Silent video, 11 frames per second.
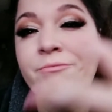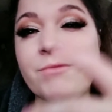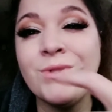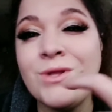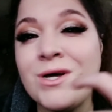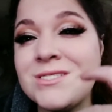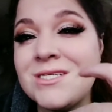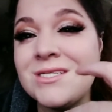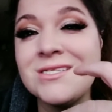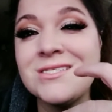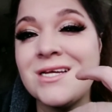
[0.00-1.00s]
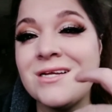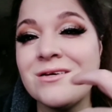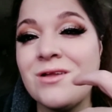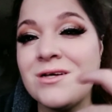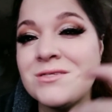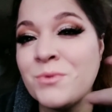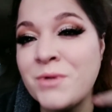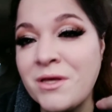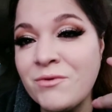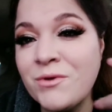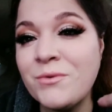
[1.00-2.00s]
glossiness that a gloss will
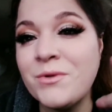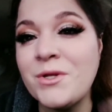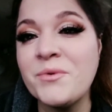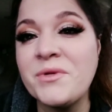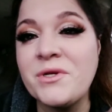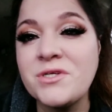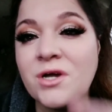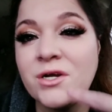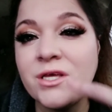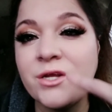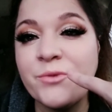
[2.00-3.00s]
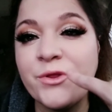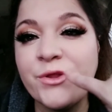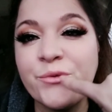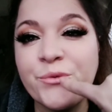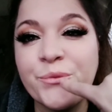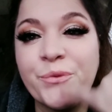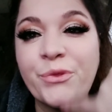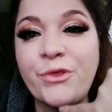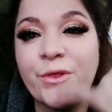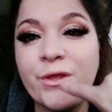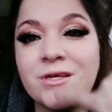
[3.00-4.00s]
give you. You know, when you're talking, it'll be like
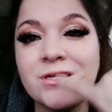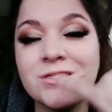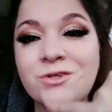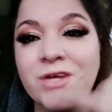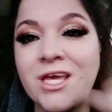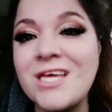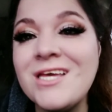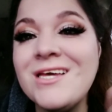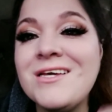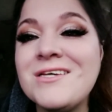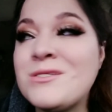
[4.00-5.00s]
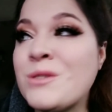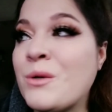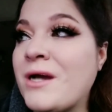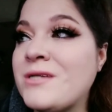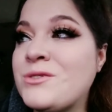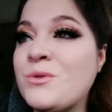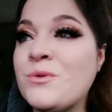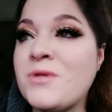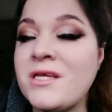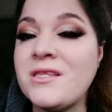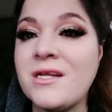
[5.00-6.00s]
ugh, stringy. So I do
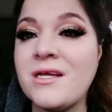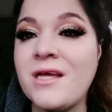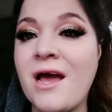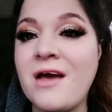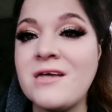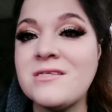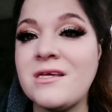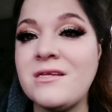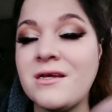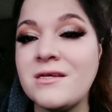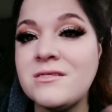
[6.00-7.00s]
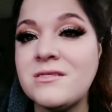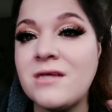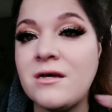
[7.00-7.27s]
like that it has a nice